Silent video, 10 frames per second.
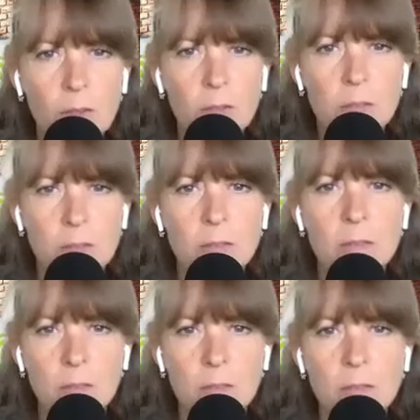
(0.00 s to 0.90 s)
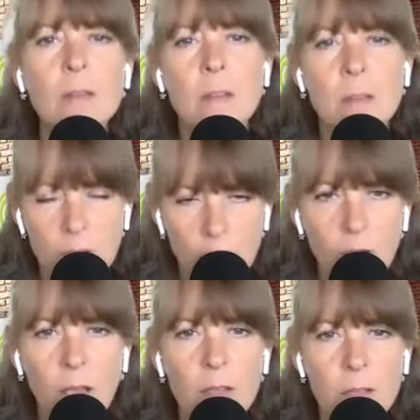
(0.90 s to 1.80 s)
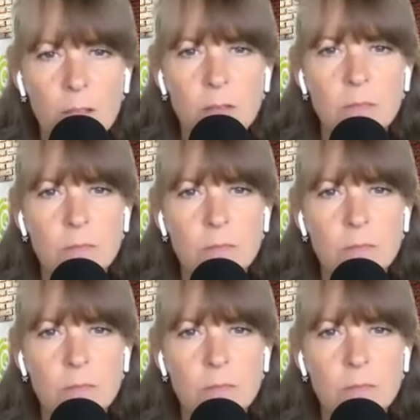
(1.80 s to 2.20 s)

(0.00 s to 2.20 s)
source. Yeah. It's that,